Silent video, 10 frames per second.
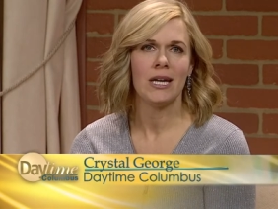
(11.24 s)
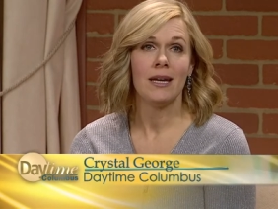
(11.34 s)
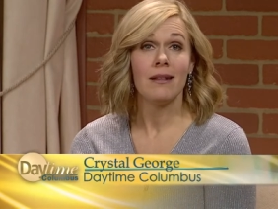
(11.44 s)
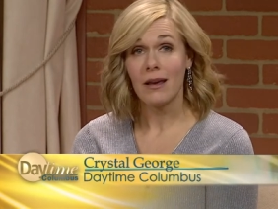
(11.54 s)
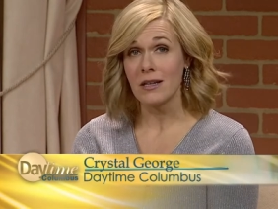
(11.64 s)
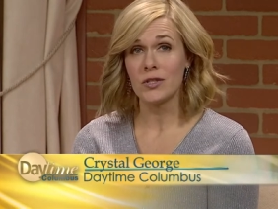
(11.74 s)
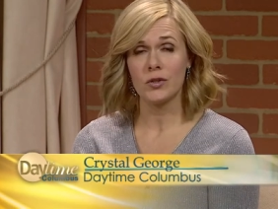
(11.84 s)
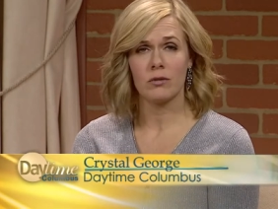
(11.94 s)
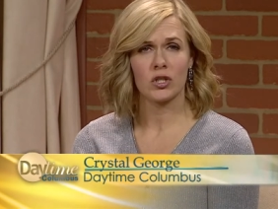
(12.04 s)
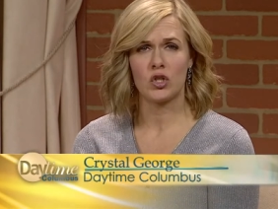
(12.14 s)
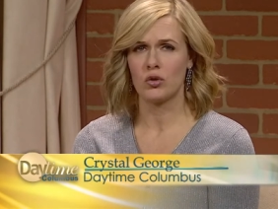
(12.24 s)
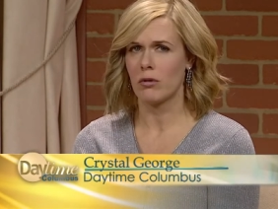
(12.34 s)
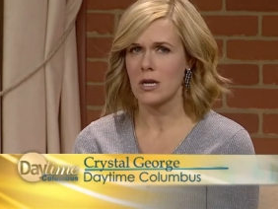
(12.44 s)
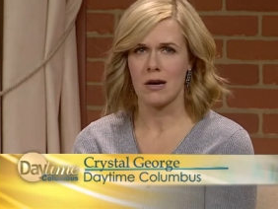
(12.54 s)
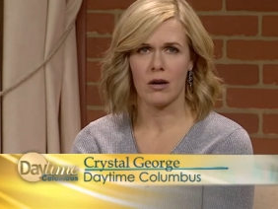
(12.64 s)
They also do
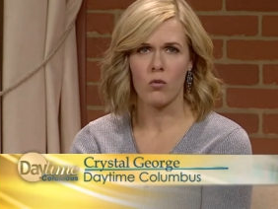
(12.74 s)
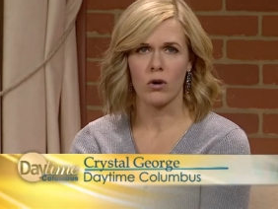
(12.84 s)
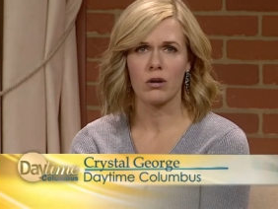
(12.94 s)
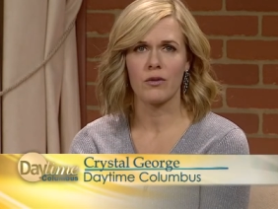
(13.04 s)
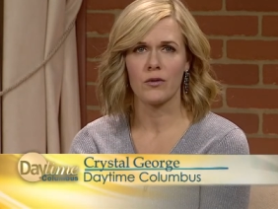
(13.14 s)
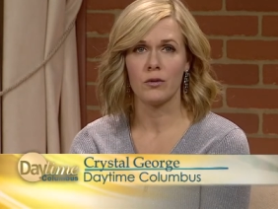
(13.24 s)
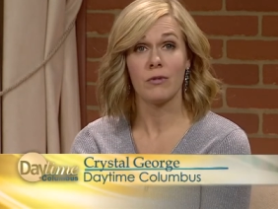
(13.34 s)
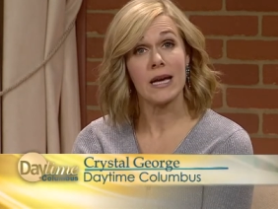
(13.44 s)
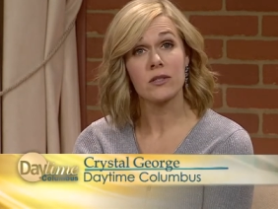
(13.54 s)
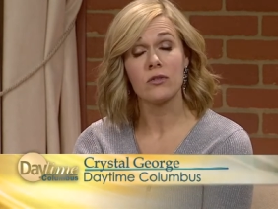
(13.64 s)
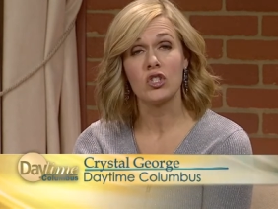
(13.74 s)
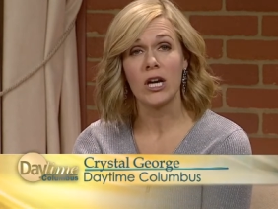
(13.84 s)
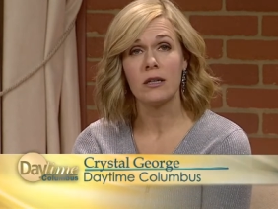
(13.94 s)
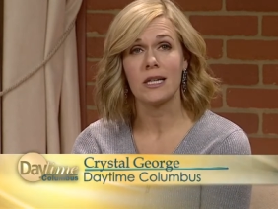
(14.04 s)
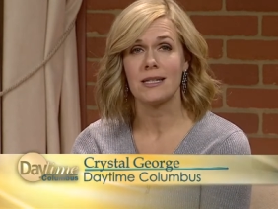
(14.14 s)
extraordinary work through Rascal
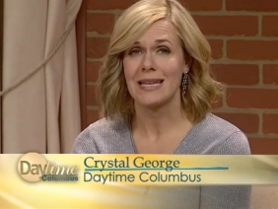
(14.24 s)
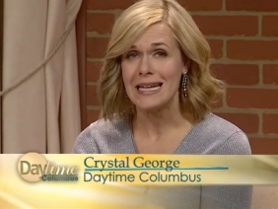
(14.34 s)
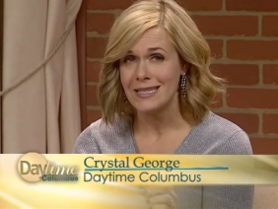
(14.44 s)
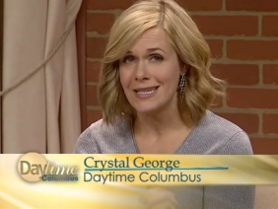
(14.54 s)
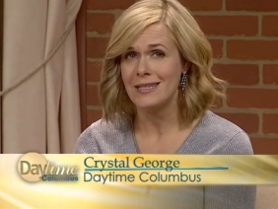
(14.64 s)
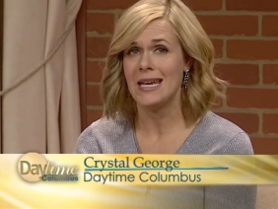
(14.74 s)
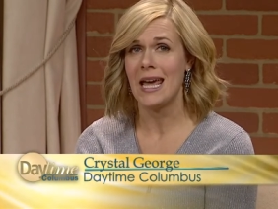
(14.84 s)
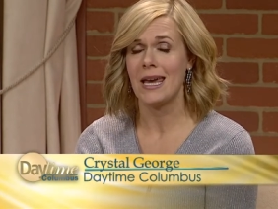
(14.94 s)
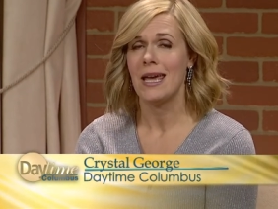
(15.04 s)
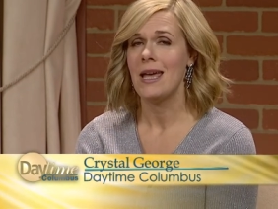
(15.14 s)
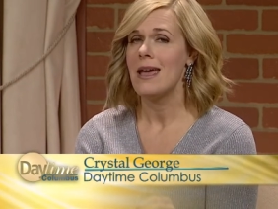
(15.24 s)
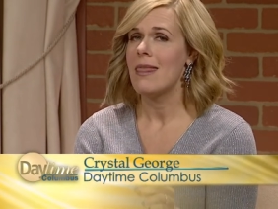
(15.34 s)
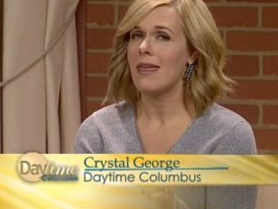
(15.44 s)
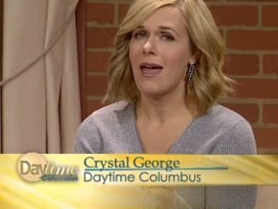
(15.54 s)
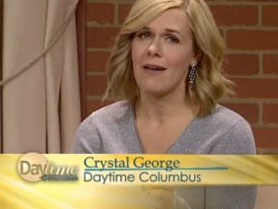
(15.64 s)
Charities, and today
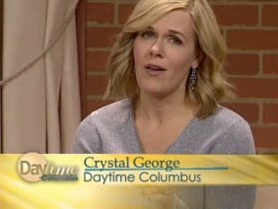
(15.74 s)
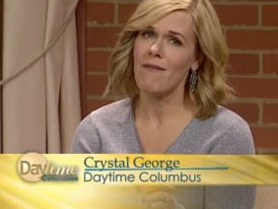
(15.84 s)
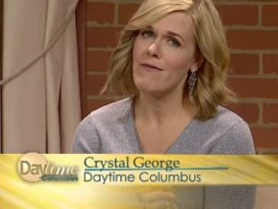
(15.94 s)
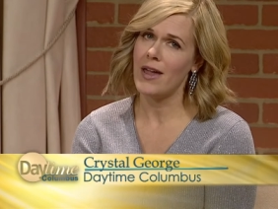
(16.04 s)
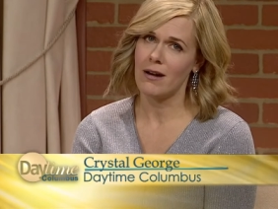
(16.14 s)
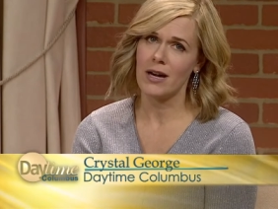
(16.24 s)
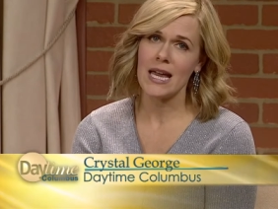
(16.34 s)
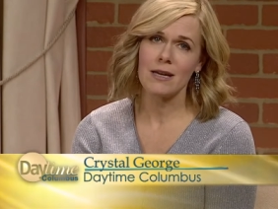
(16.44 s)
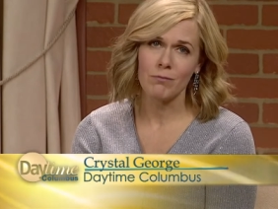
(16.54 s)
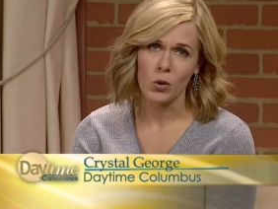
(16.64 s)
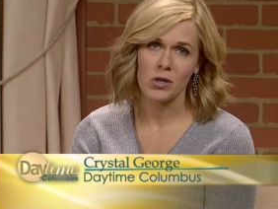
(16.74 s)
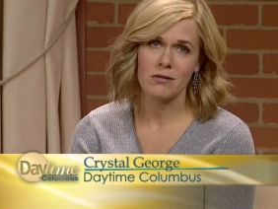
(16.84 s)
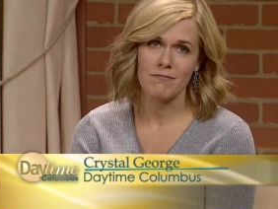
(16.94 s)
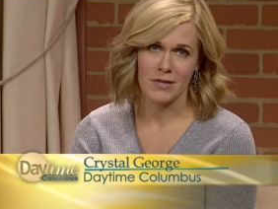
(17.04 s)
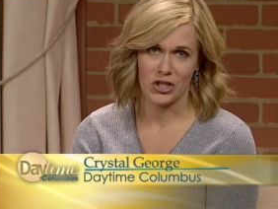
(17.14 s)
they have a very
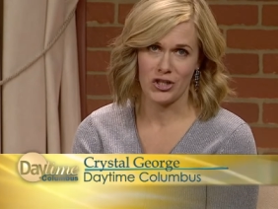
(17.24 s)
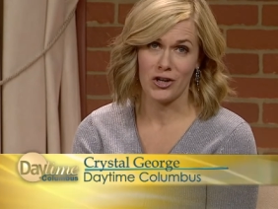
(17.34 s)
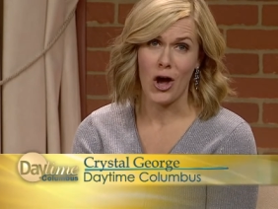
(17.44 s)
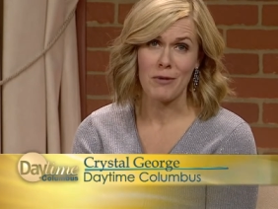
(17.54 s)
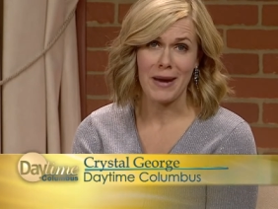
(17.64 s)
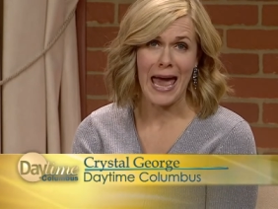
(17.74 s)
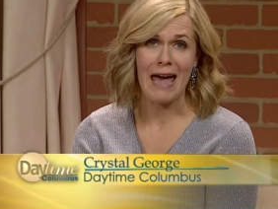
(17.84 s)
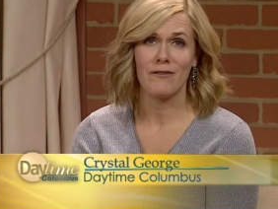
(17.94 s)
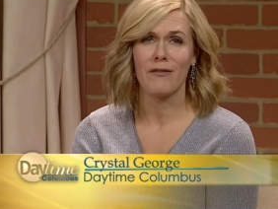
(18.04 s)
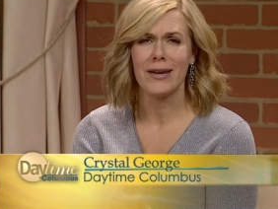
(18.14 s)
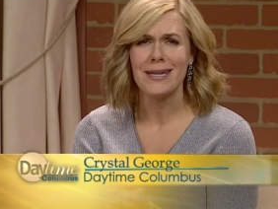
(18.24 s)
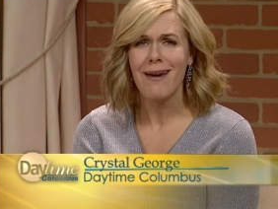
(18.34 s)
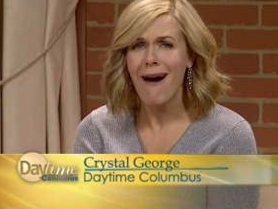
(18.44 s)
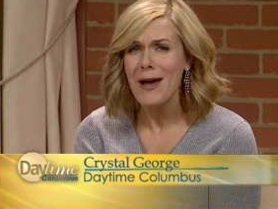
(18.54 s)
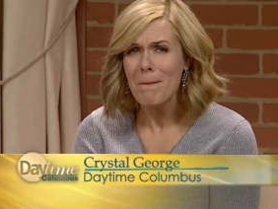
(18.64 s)
important mission on behalf of a
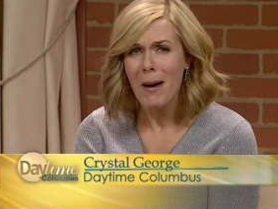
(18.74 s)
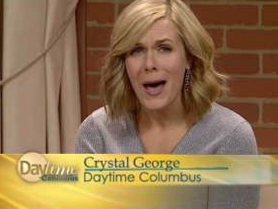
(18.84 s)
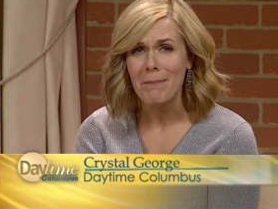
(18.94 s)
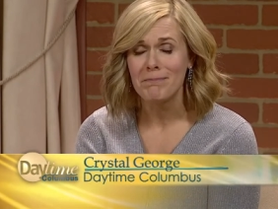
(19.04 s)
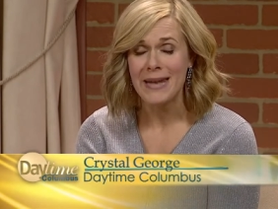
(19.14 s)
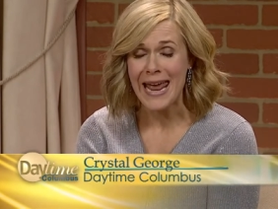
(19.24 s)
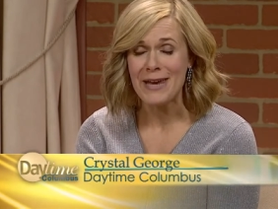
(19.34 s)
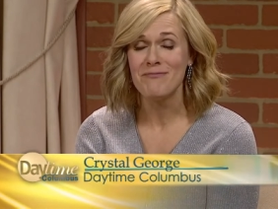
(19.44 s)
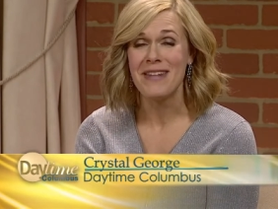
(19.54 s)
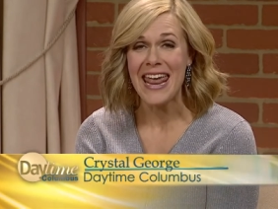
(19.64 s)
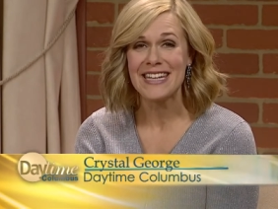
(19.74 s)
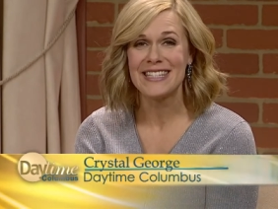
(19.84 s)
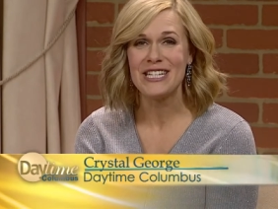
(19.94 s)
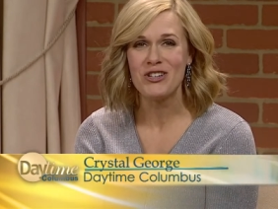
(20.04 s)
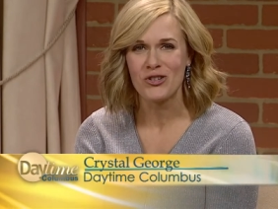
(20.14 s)
young pup named
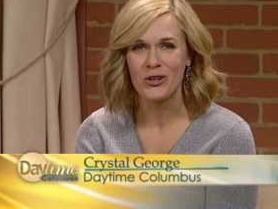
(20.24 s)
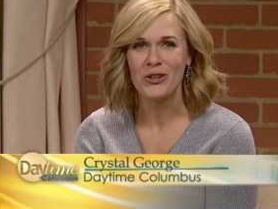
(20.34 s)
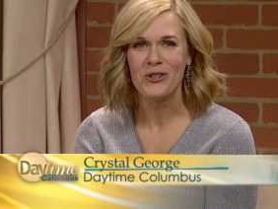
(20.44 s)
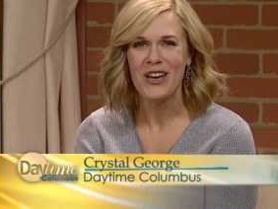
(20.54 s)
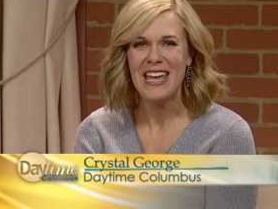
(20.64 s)
Nancy Drew.